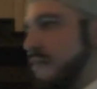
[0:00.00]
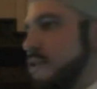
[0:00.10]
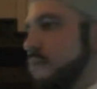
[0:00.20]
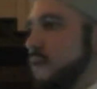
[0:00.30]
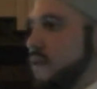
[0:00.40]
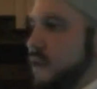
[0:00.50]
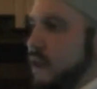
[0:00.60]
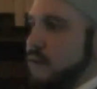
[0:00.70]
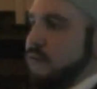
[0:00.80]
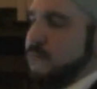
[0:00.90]
and they'll be
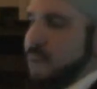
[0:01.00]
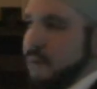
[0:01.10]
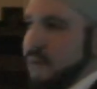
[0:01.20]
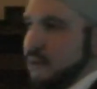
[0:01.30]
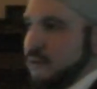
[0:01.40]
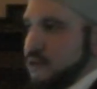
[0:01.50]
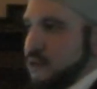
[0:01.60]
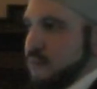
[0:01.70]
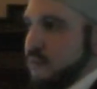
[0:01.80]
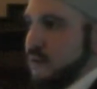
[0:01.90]
allowed for public ownership.